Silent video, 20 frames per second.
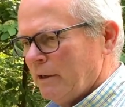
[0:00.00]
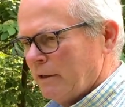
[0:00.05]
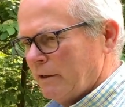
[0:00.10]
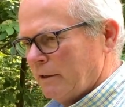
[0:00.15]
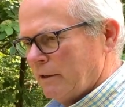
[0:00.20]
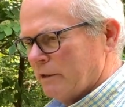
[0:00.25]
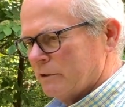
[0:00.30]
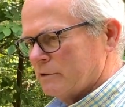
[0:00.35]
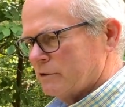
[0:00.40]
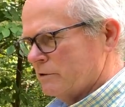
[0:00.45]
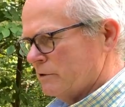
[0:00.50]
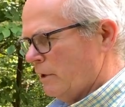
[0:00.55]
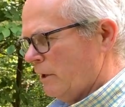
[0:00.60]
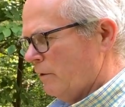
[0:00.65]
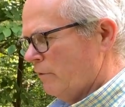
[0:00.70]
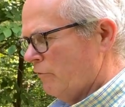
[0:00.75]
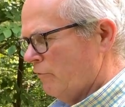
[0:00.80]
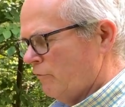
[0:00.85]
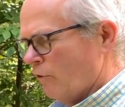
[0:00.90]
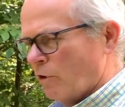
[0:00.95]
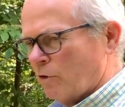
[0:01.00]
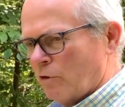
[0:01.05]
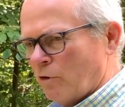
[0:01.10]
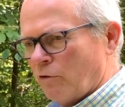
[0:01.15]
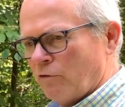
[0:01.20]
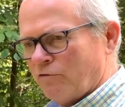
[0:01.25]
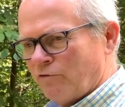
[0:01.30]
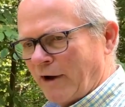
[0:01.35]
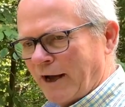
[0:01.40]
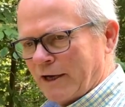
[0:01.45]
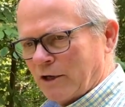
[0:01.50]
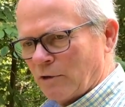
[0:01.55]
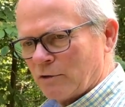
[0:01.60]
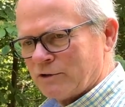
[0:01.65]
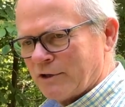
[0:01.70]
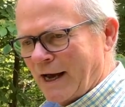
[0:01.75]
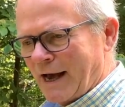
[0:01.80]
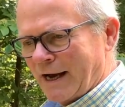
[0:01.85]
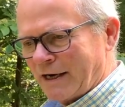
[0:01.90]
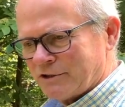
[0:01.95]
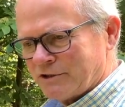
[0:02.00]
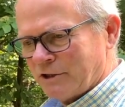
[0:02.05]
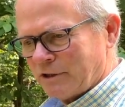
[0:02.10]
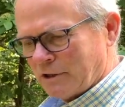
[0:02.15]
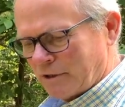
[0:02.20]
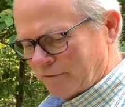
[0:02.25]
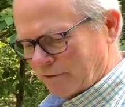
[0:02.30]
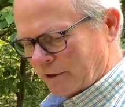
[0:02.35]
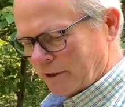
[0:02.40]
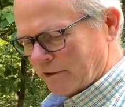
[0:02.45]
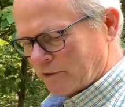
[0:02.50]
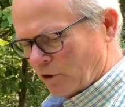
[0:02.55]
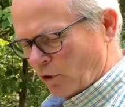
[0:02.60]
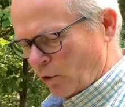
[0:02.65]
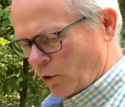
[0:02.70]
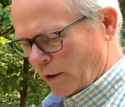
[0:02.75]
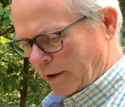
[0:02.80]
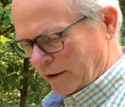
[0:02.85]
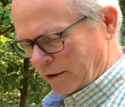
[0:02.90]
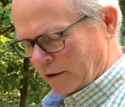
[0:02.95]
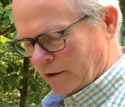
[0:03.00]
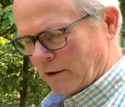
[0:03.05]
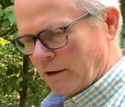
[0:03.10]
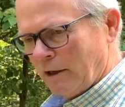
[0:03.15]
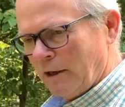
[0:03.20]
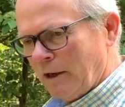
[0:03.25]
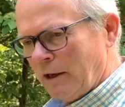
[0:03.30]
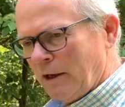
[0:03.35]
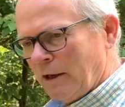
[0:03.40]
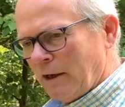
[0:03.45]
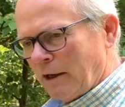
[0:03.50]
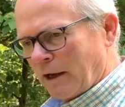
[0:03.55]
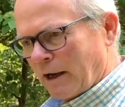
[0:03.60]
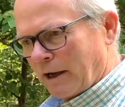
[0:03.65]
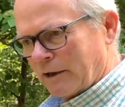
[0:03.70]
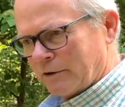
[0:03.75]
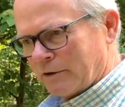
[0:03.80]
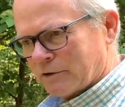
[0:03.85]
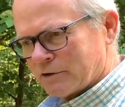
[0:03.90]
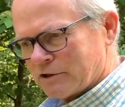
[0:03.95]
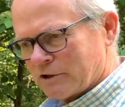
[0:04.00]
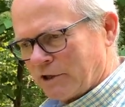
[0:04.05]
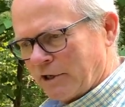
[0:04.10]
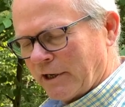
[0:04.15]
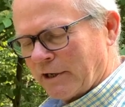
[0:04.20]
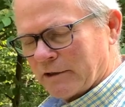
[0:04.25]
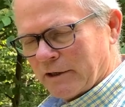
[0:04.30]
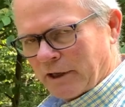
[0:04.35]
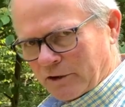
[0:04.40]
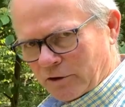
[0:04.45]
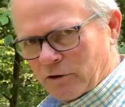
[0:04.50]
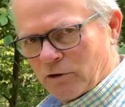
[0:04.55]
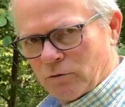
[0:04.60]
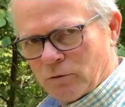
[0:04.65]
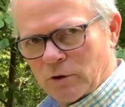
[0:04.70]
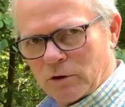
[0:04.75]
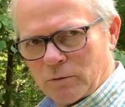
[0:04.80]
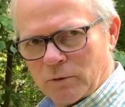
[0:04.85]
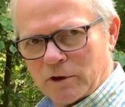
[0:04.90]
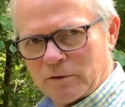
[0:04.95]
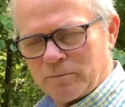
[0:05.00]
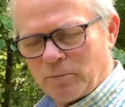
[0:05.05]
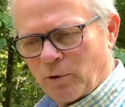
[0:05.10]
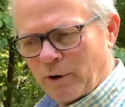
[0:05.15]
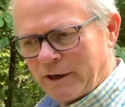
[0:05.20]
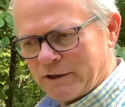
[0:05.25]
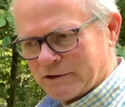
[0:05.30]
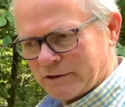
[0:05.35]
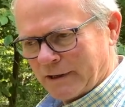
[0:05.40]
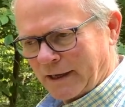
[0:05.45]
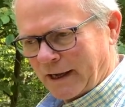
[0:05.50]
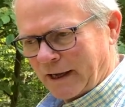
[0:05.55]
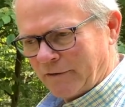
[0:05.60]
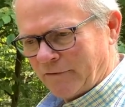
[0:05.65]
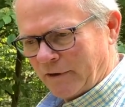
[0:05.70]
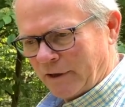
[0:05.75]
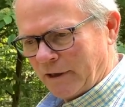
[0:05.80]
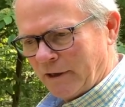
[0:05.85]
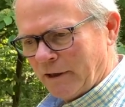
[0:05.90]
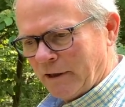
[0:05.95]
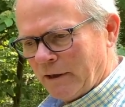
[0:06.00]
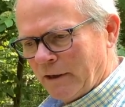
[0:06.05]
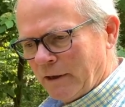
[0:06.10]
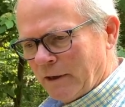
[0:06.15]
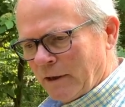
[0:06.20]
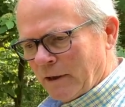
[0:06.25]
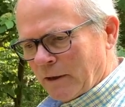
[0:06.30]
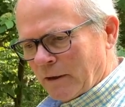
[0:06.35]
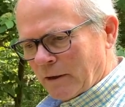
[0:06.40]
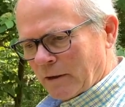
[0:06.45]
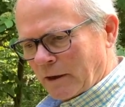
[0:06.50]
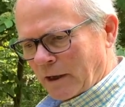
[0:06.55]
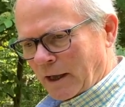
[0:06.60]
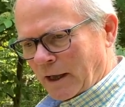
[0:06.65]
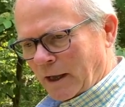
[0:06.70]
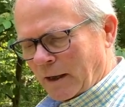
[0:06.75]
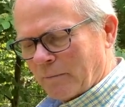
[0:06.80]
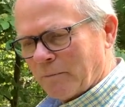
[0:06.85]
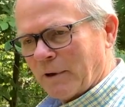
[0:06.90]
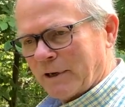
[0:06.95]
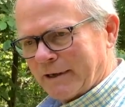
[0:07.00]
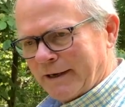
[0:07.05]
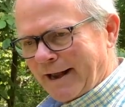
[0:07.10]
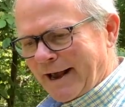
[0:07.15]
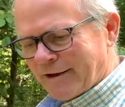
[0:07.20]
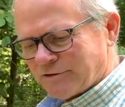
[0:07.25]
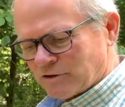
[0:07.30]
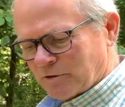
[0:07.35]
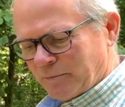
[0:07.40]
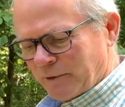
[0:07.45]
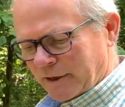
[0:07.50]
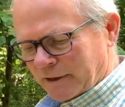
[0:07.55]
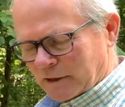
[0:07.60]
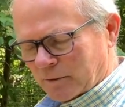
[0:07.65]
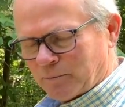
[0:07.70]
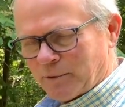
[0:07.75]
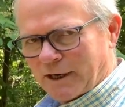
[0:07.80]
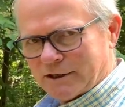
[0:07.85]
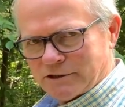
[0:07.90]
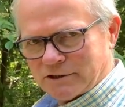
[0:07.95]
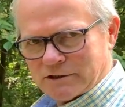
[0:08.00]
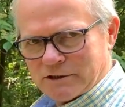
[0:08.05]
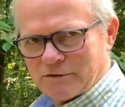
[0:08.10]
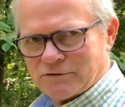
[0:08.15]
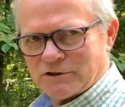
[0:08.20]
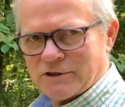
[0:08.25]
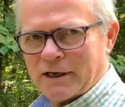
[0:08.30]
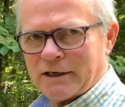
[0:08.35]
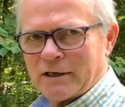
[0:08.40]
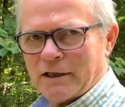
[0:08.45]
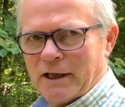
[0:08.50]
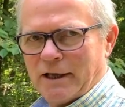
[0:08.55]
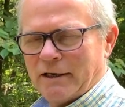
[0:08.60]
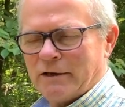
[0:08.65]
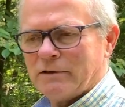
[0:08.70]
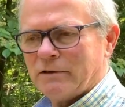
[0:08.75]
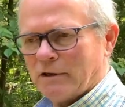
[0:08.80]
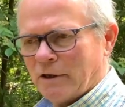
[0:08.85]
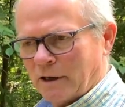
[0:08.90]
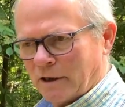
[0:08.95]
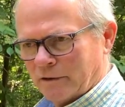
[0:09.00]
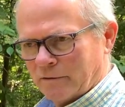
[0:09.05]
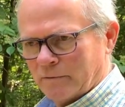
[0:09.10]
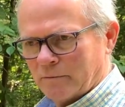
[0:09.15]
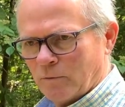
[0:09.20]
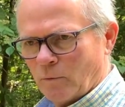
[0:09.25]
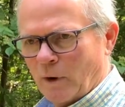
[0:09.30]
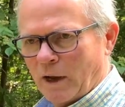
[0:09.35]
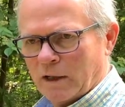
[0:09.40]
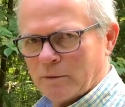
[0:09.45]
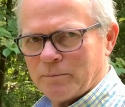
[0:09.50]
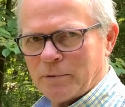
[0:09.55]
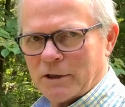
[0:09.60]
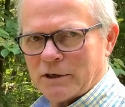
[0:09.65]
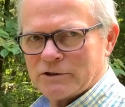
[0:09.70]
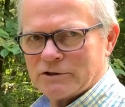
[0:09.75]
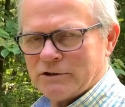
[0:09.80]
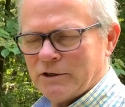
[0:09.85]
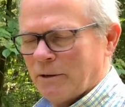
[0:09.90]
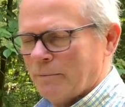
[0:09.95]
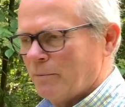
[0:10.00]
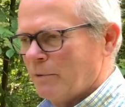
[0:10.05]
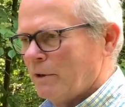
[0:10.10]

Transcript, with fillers: is uh, photophytotoxic if you get the oil on your skin like you would with poison ivy, uh, but it has to be in the presence of sunlight on wild parsnip.